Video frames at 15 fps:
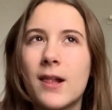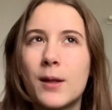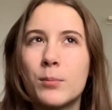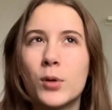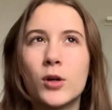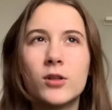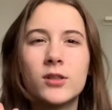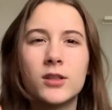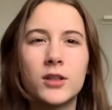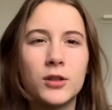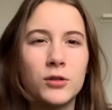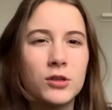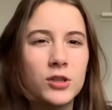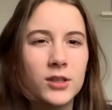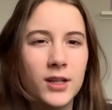
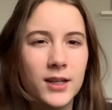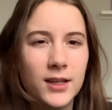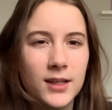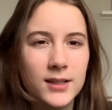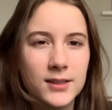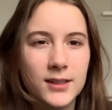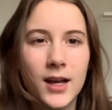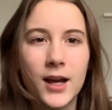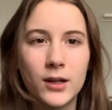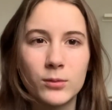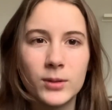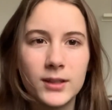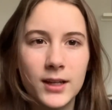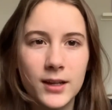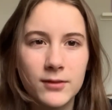persecution, I guess, that I
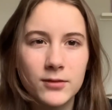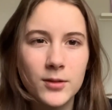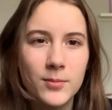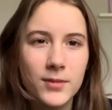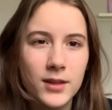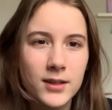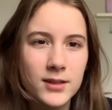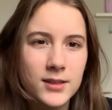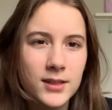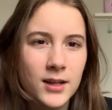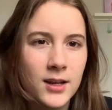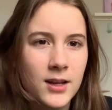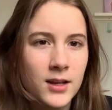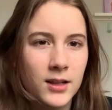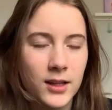would get from this,
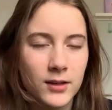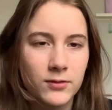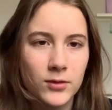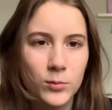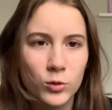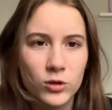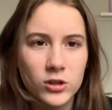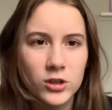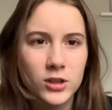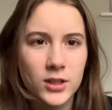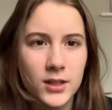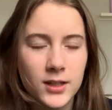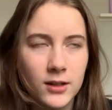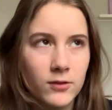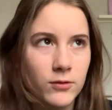like from
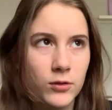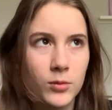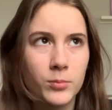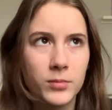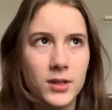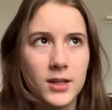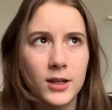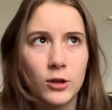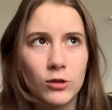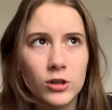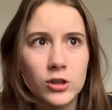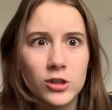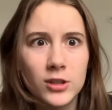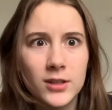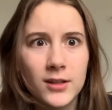Christianity, from being a
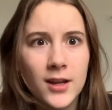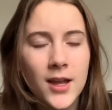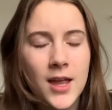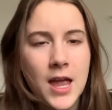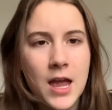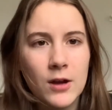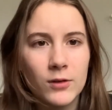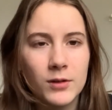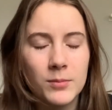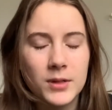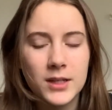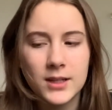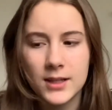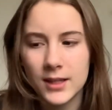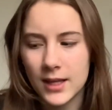Christian, would
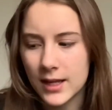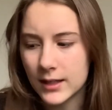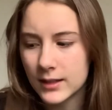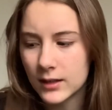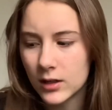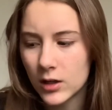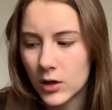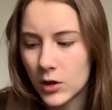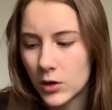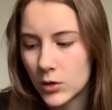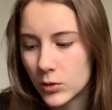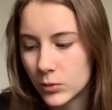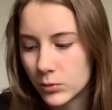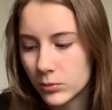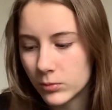be like,
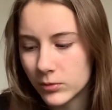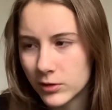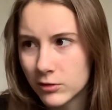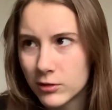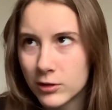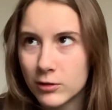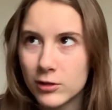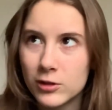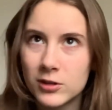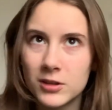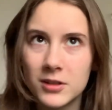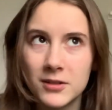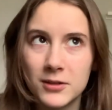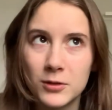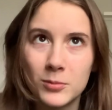oh, you're a
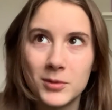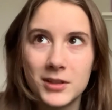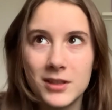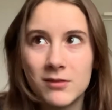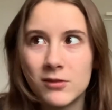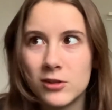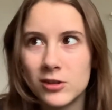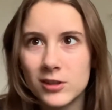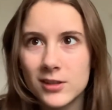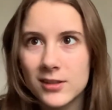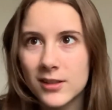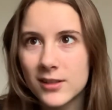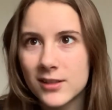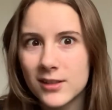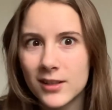Christian, you believe in
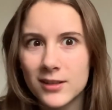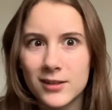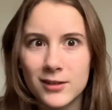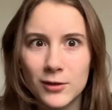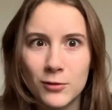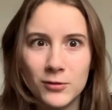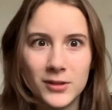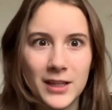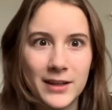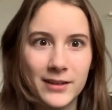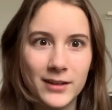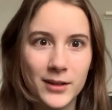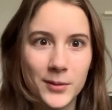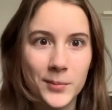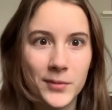Jesus, that's so
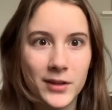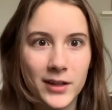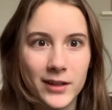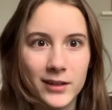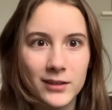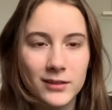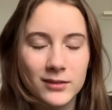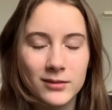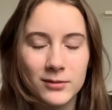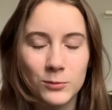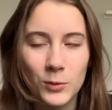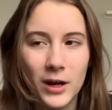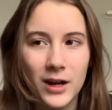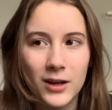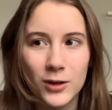lame, like,
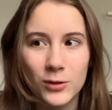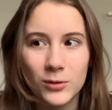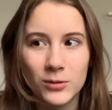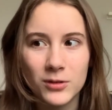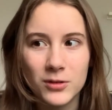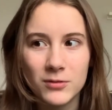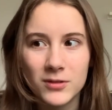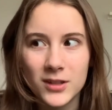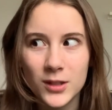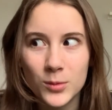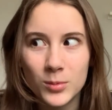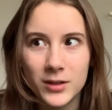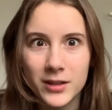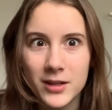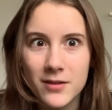wow, you really
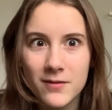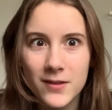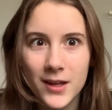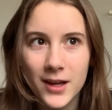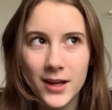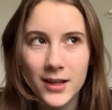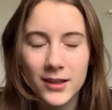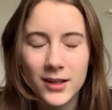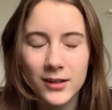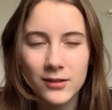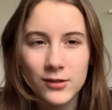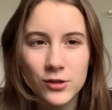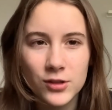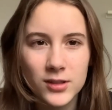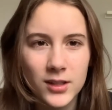believe that? Like,
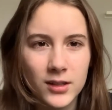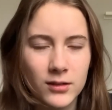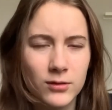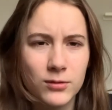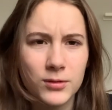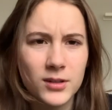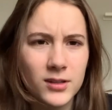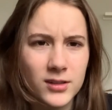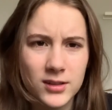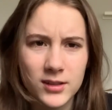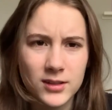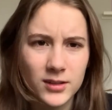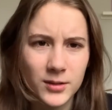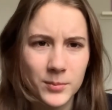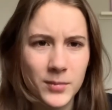just like
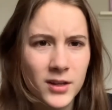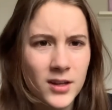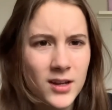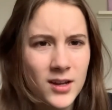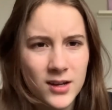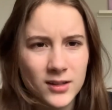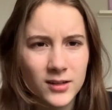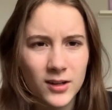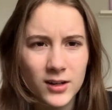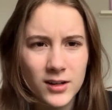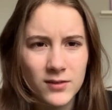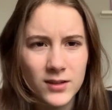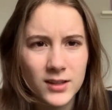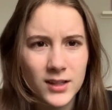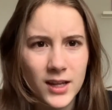criticism, not
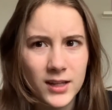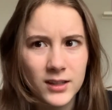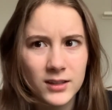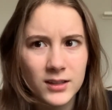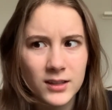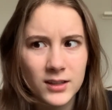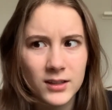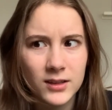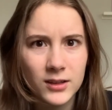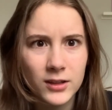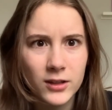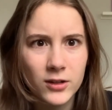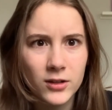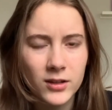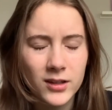even like
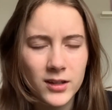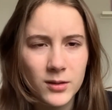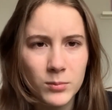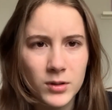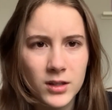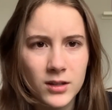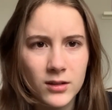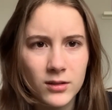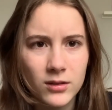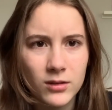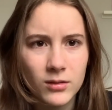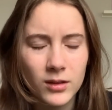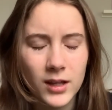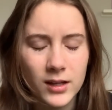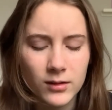literally being
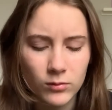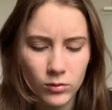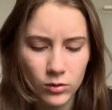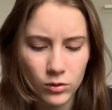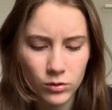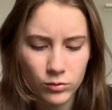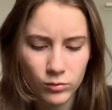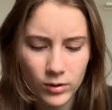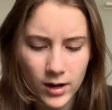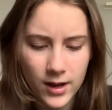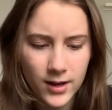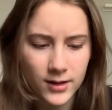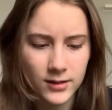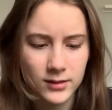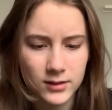like
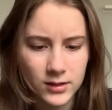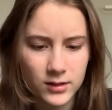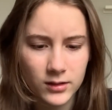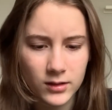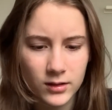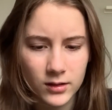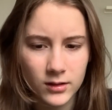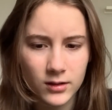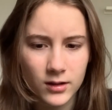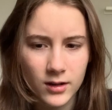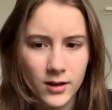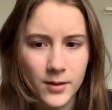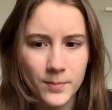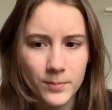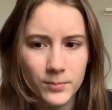threatened to
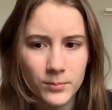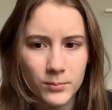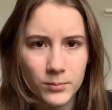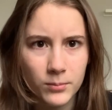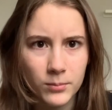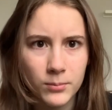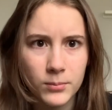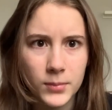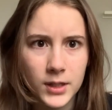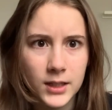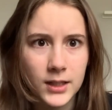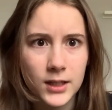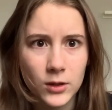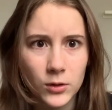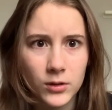be
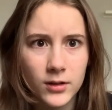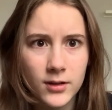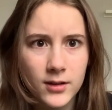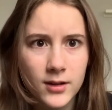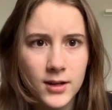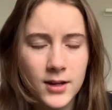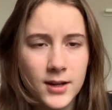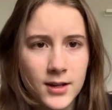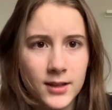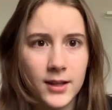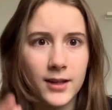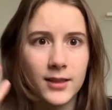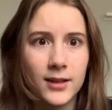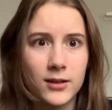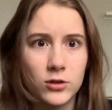killed.
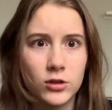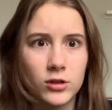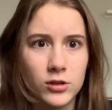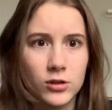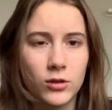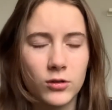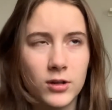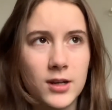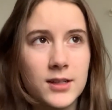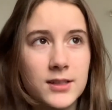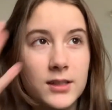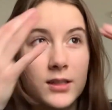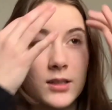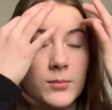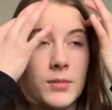Like, that's just so
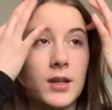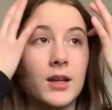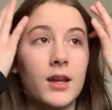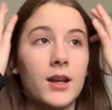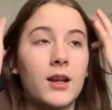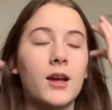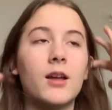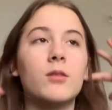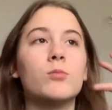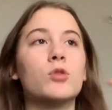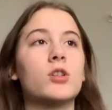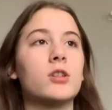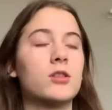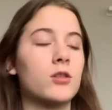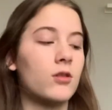crazy to me, and I'm
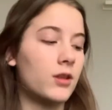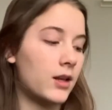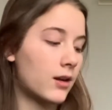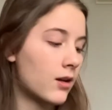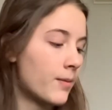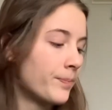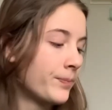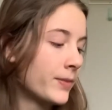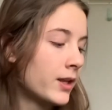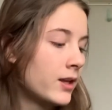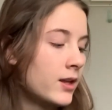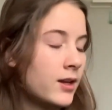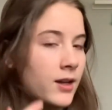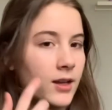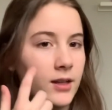just so like
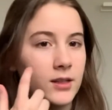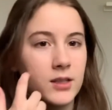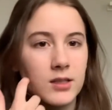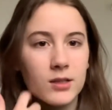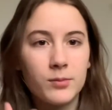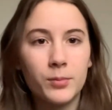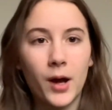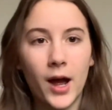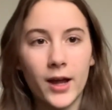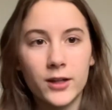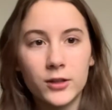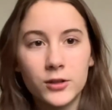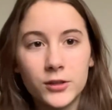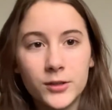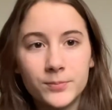
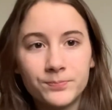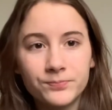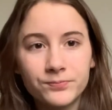inspired